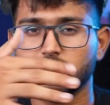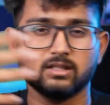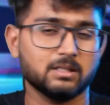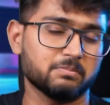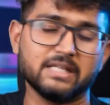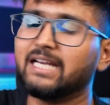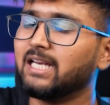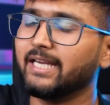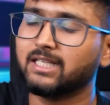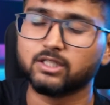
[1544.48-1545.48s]
some
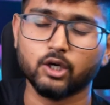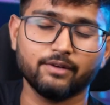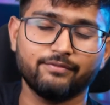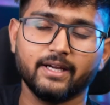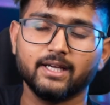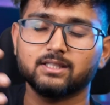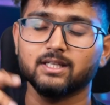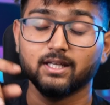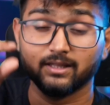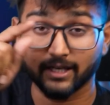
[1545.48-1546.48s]
satellite ka sound effects.
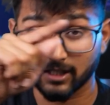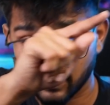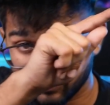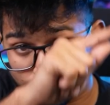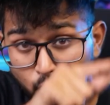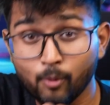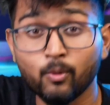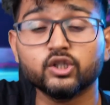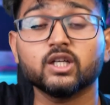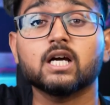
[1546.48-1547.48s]
There is some slow
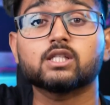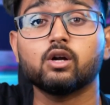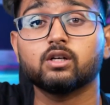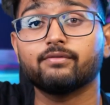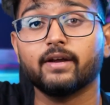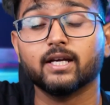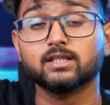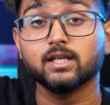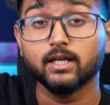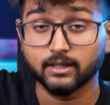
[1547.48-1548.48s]
motion ka sound
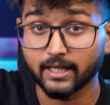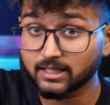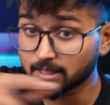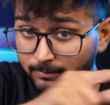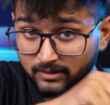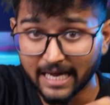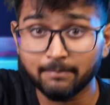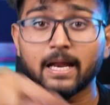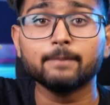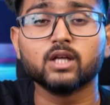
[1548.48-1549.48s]
effects. There is some
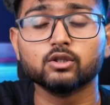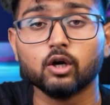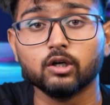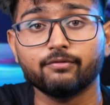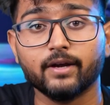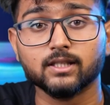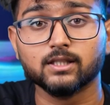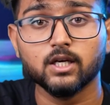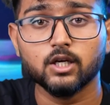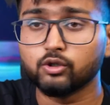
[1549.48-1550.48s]
time lapse ka sound effects.
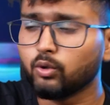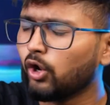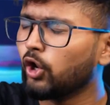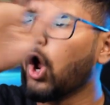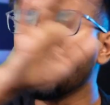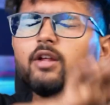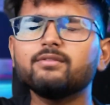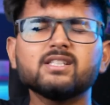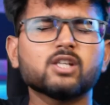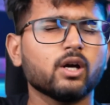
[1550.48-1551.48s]
So a lot
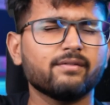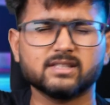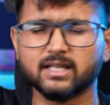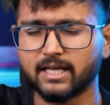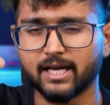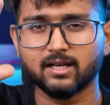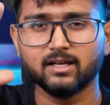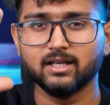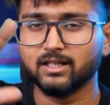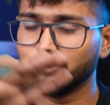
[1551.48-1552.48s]
of these sound effects are there.
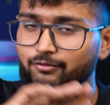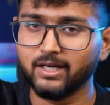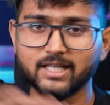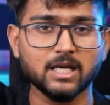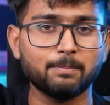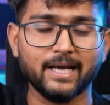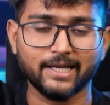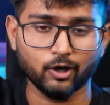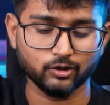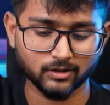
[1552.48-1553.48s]
The world is your
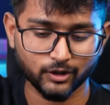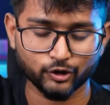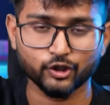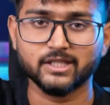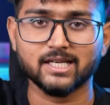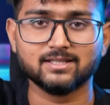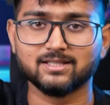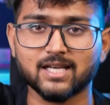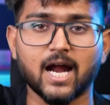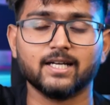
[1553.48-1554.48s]
playground. You should just
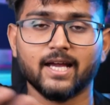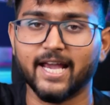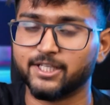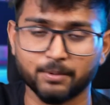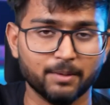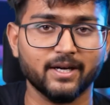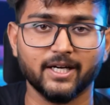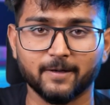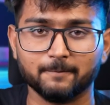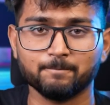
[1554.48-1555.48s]
start
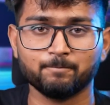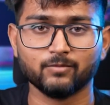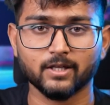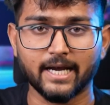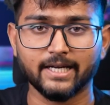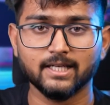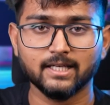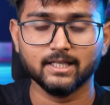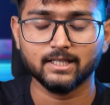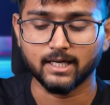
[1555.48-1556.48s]
experimenting, right?
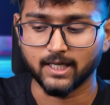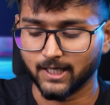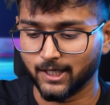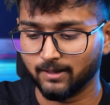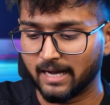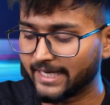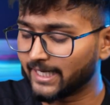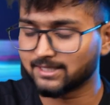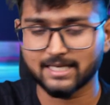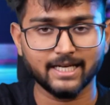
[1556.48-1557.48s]
I
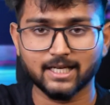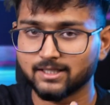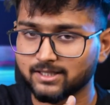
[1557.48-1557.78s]
guess like